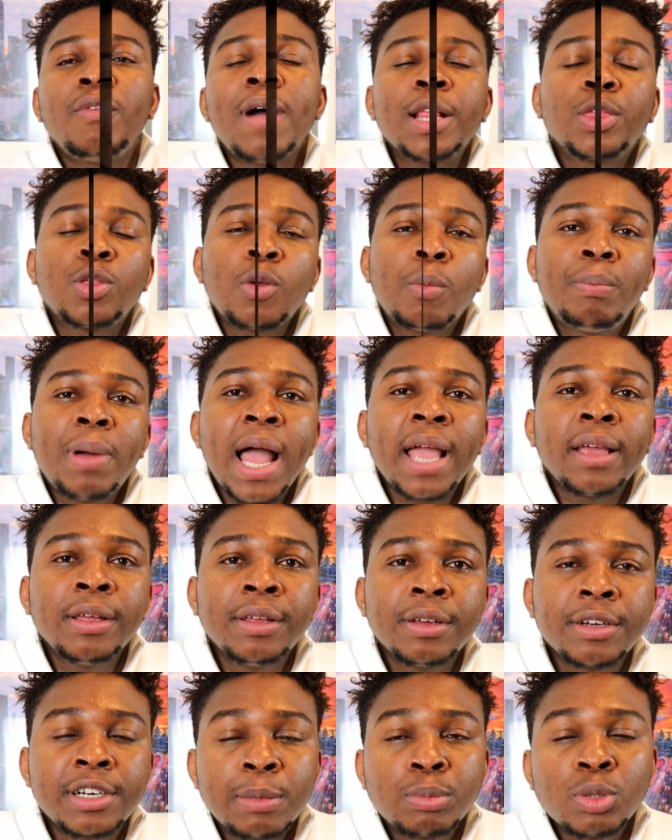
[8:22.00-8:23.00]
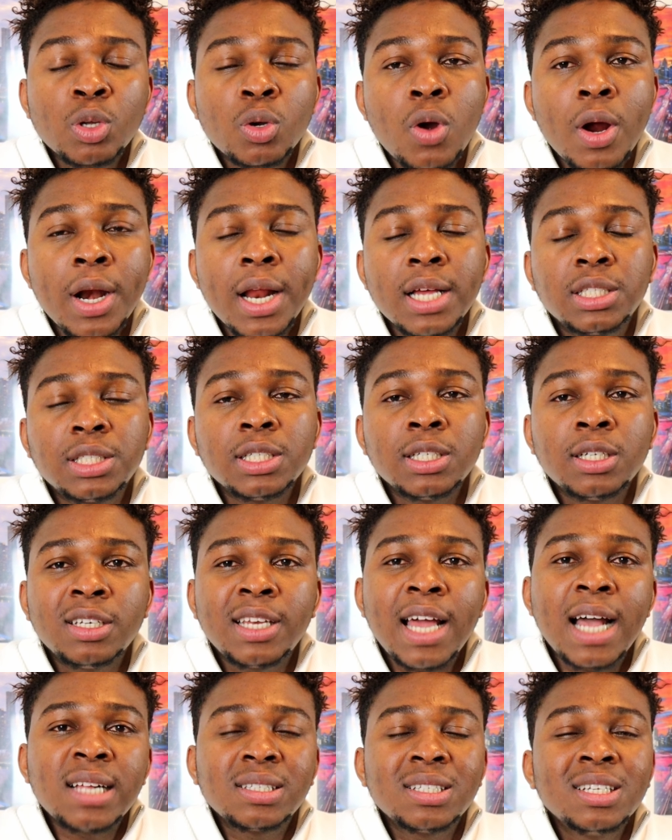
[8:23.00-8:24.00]
how to buy cryptocurrency
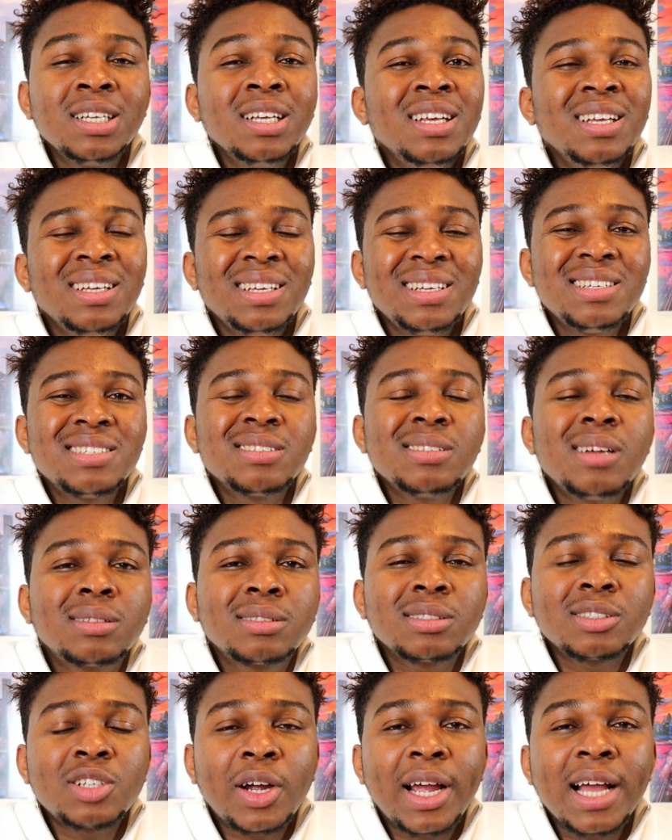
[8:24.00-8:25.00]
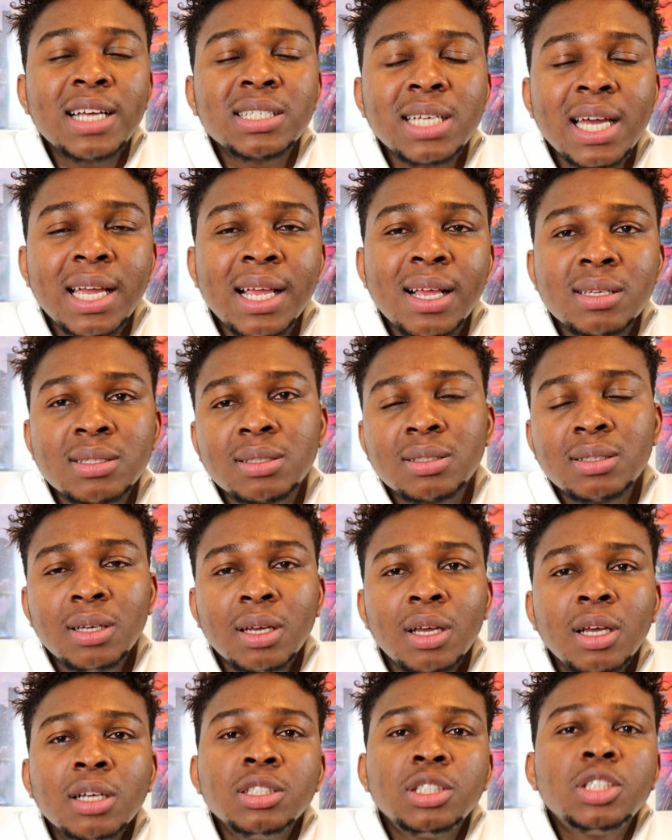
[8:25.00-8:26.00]
that is not rocket science.
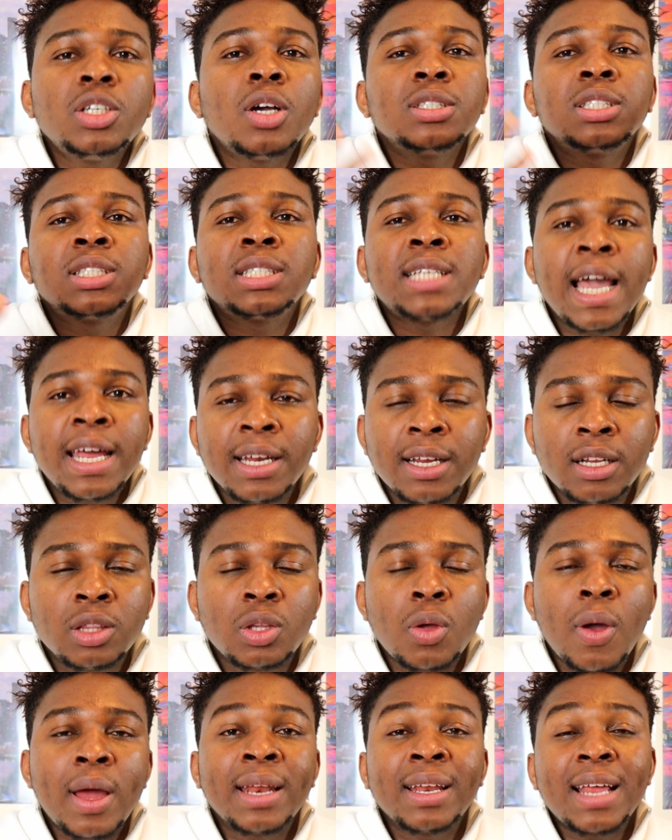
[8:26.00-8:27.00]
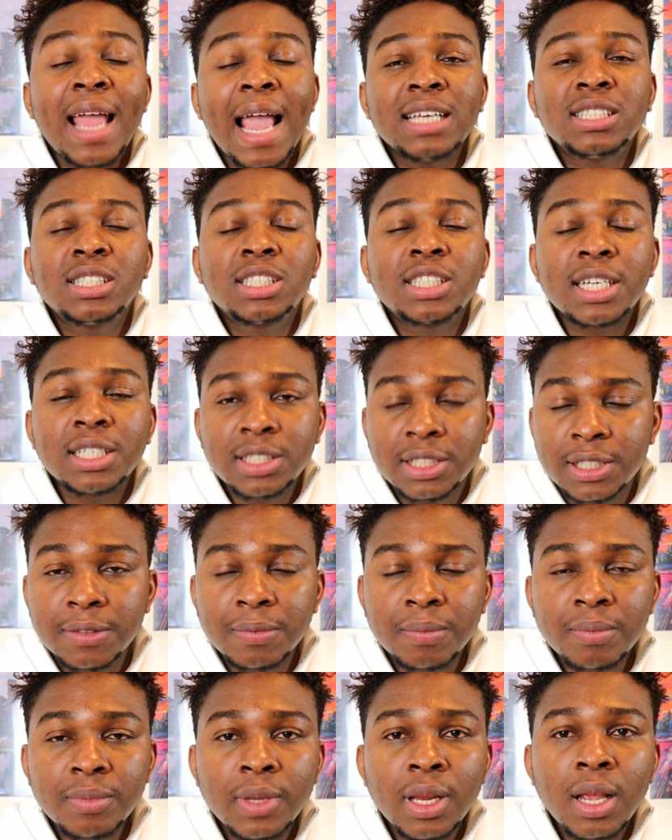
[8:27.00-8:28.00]
Just sign into an exchange
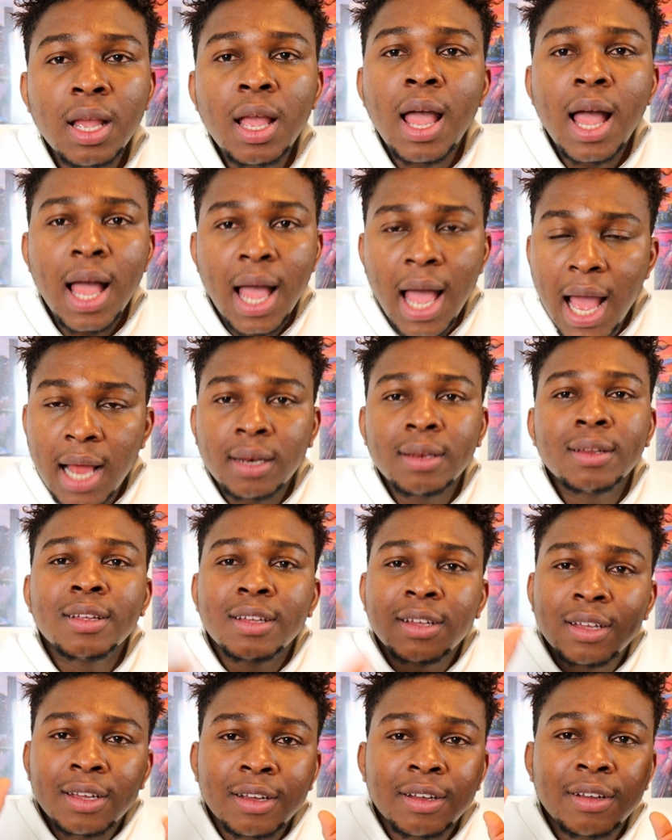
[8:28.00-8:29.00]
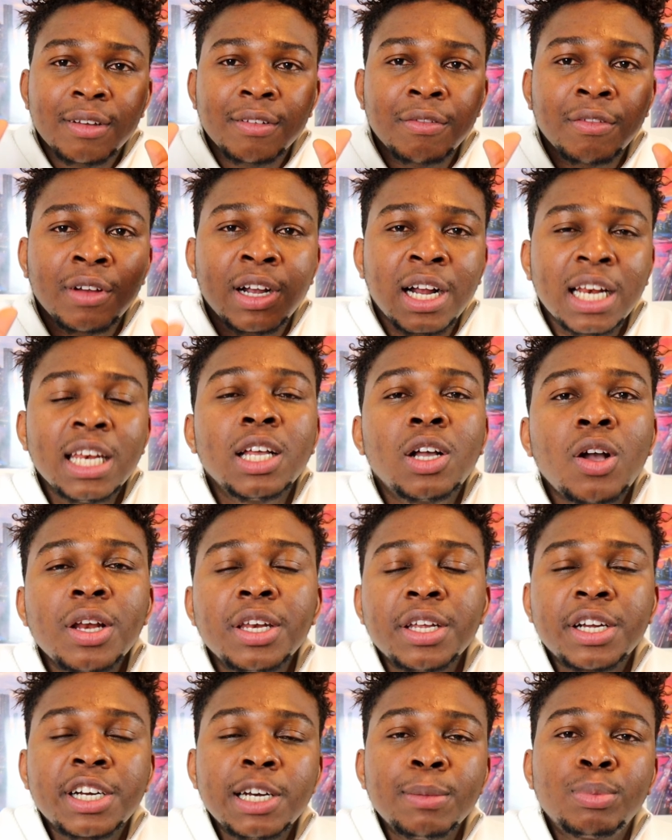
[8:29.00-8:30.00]
and click on
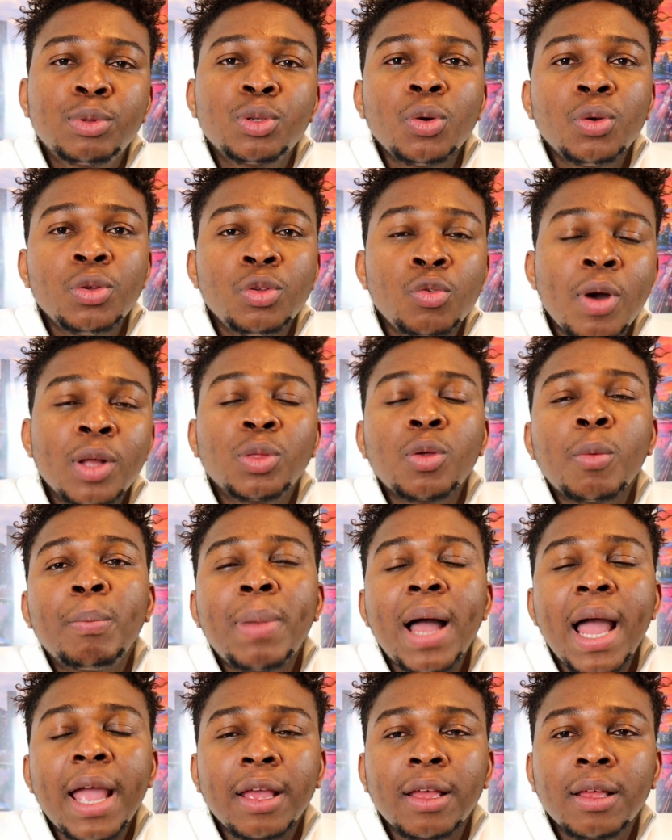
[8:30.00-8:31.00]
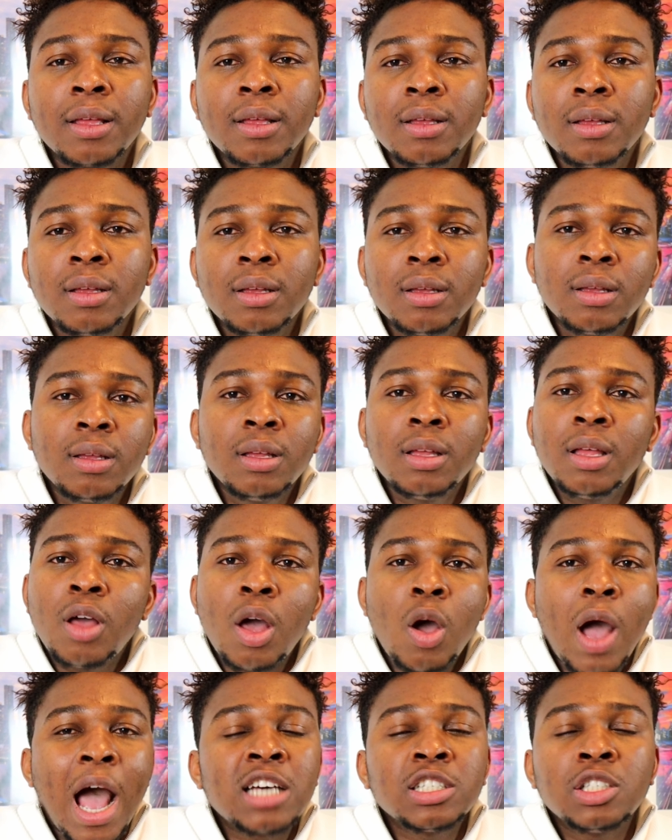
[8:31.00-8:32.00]
the crypto you want to buy.
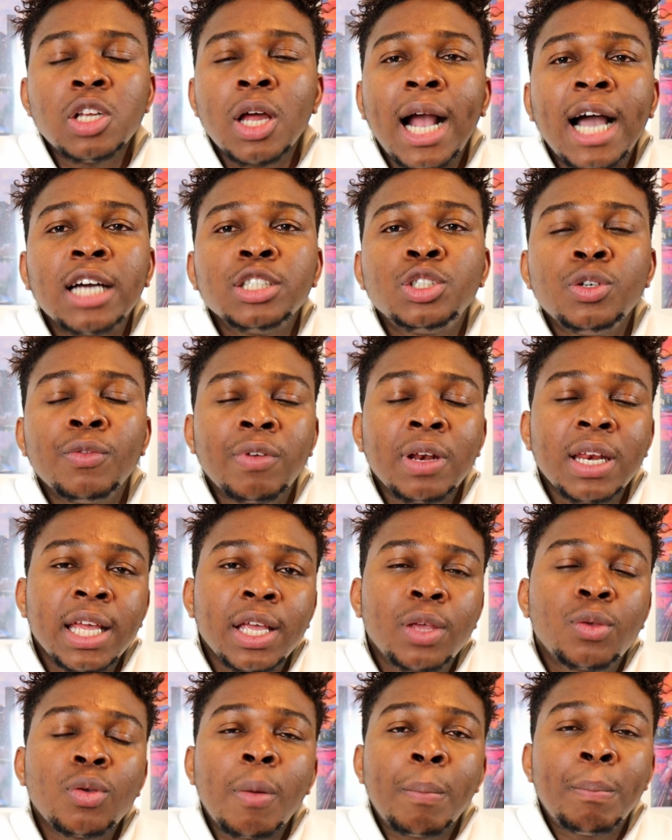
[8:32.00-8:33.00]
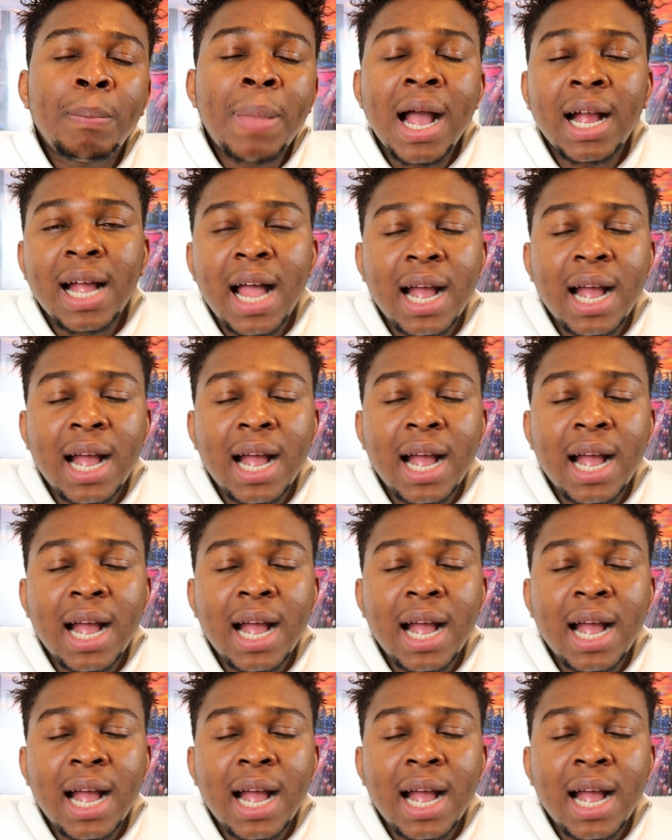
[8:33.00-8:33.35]
As long as you've linked your bank